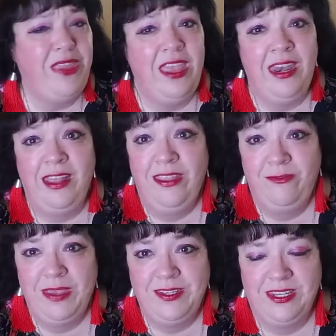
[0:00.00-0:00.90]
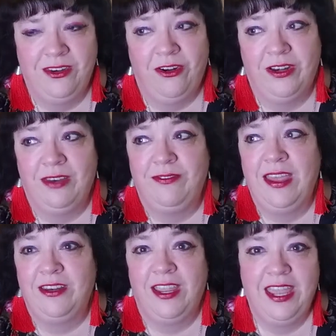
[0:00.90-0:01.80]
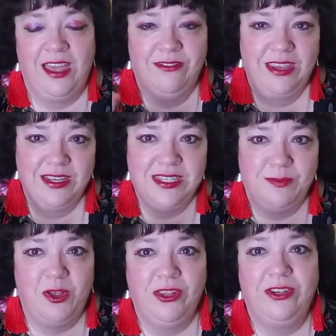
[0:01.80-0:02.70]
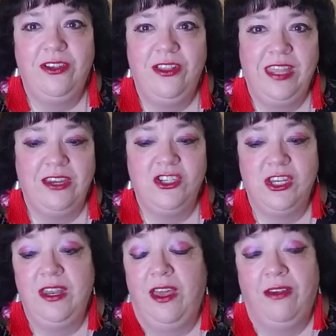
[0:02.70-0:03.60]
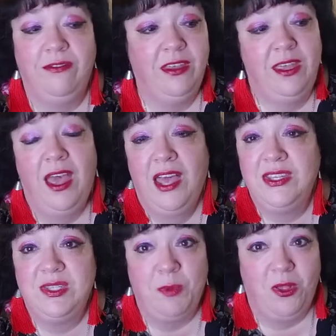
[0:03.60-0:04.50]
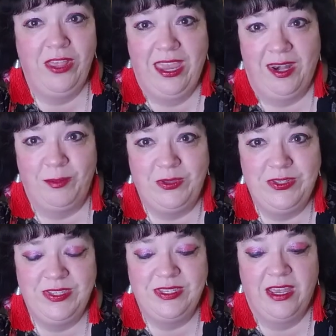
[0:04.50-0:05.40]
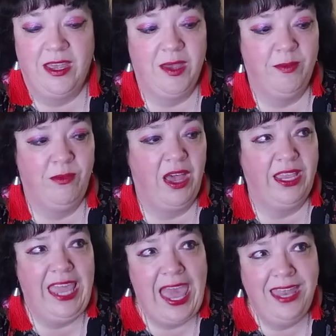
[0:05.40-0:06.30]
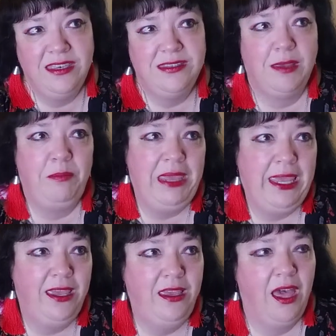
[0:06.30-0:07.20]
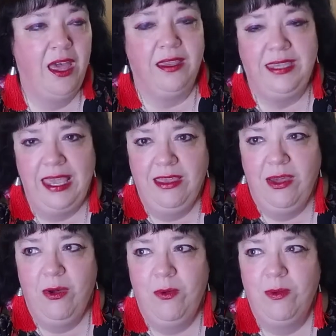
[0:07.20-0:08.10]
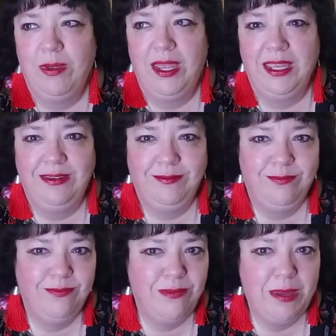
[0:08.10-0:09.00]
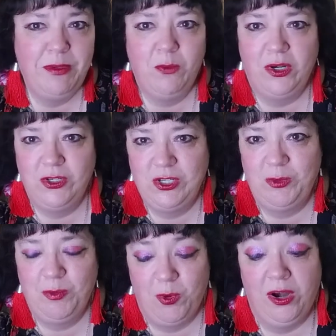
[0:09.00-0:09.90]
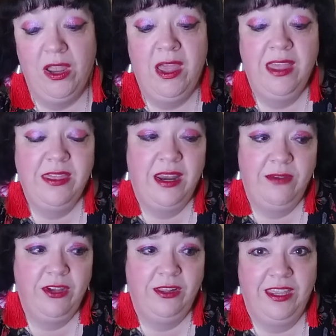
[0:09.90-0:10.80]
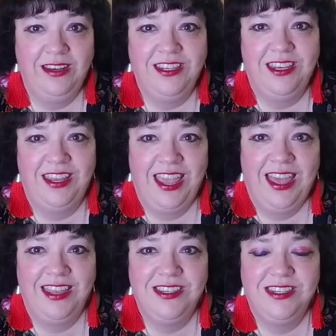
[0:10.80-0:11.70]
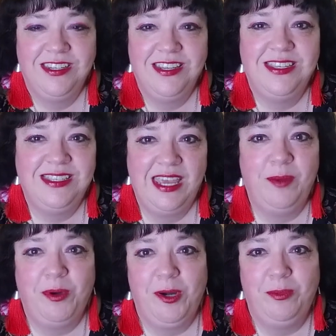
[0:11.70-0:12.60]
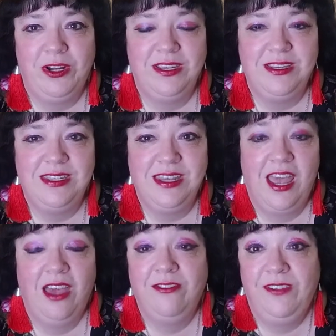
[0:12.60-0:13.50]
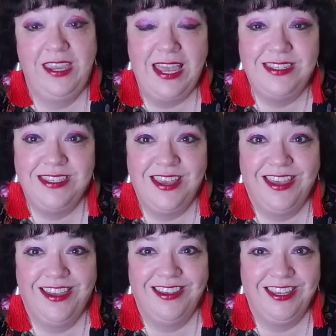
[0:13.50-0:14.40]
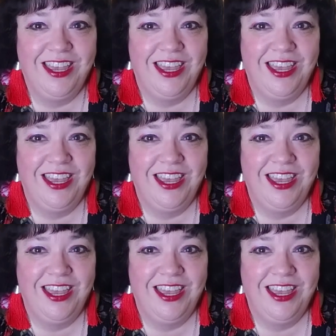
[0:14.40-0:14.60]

And I love Mexican art. In fact, I have a small little collection of small animals um, a cat, a pig, a gecko. I might be one or two more that I've collected at Santa Barbara's Fiesta,